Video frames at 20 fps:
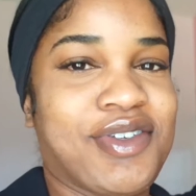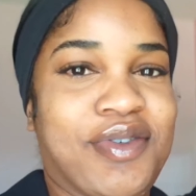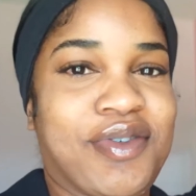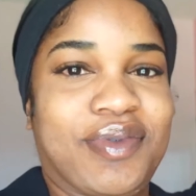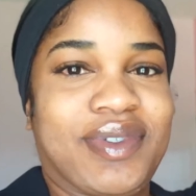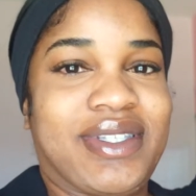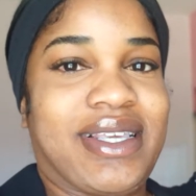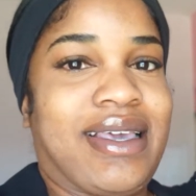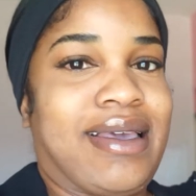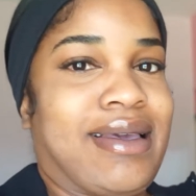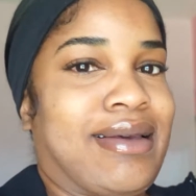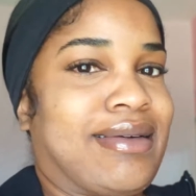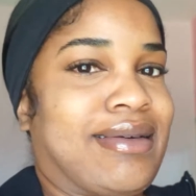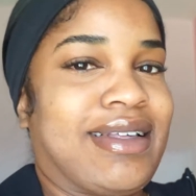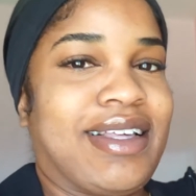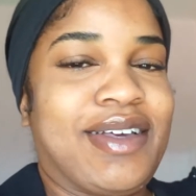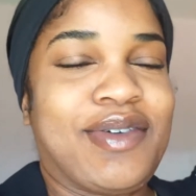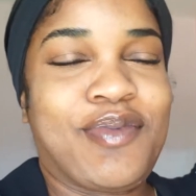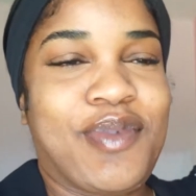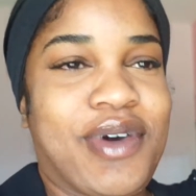know what I'm saying?
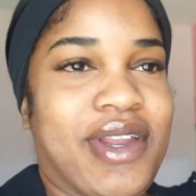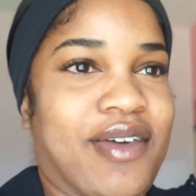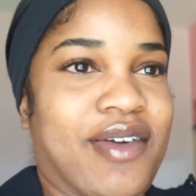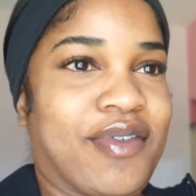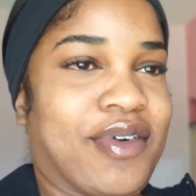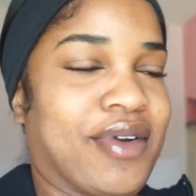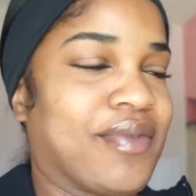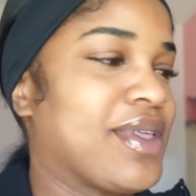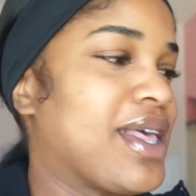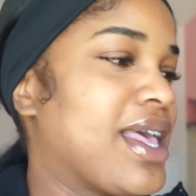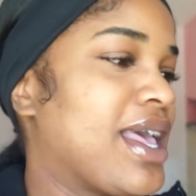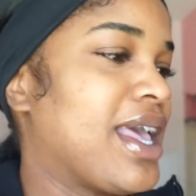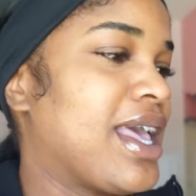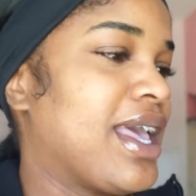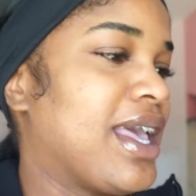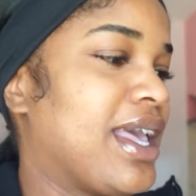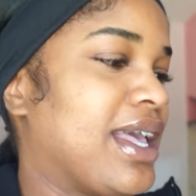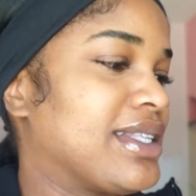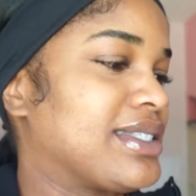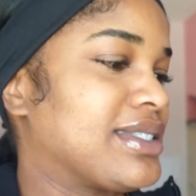Whatever.
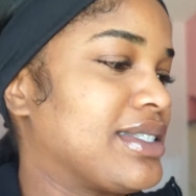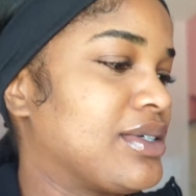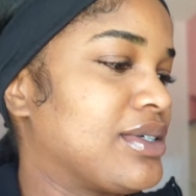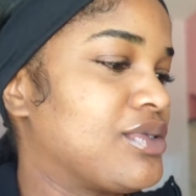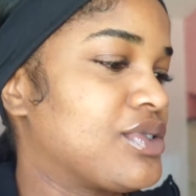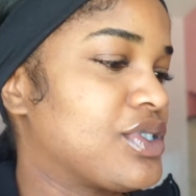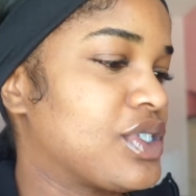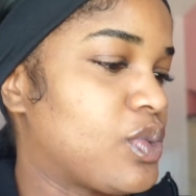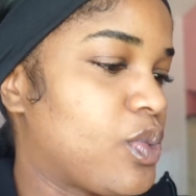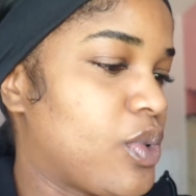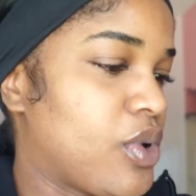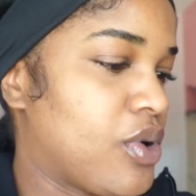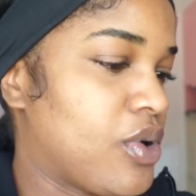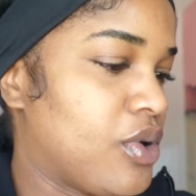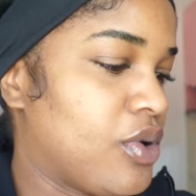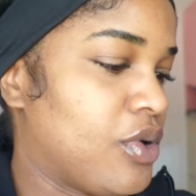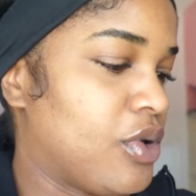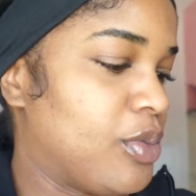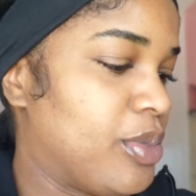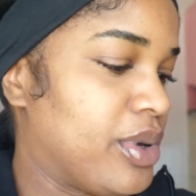It's a little
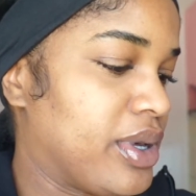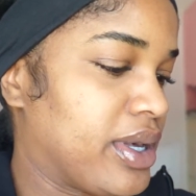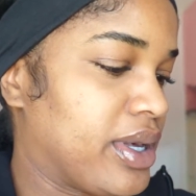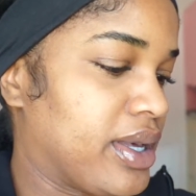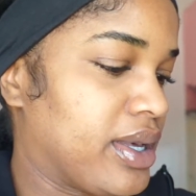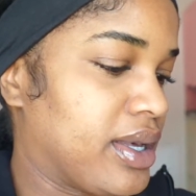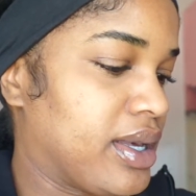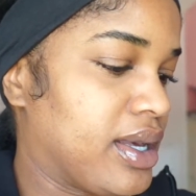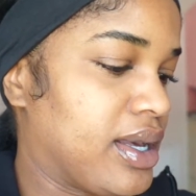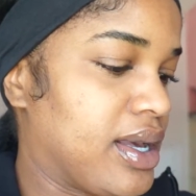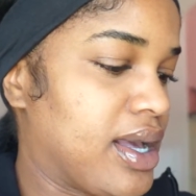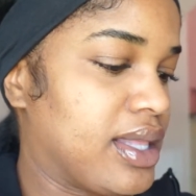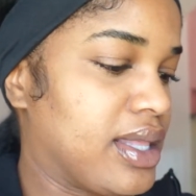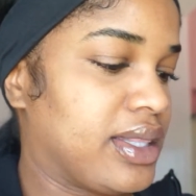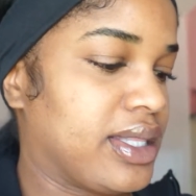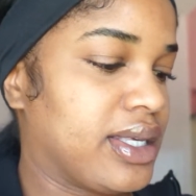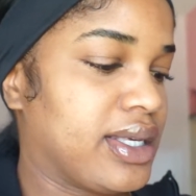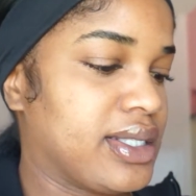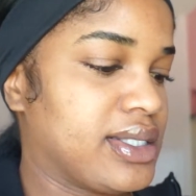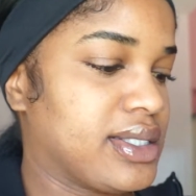swole, but I
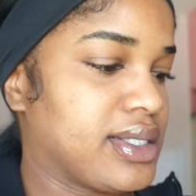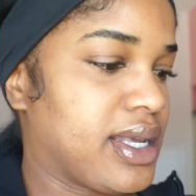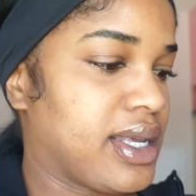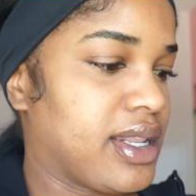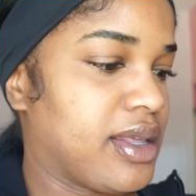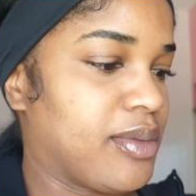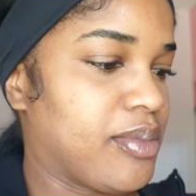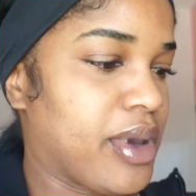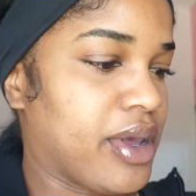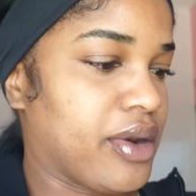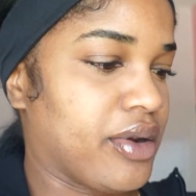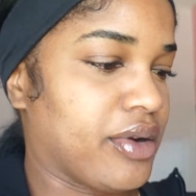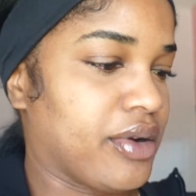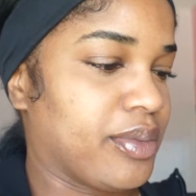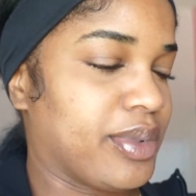think it's getting better.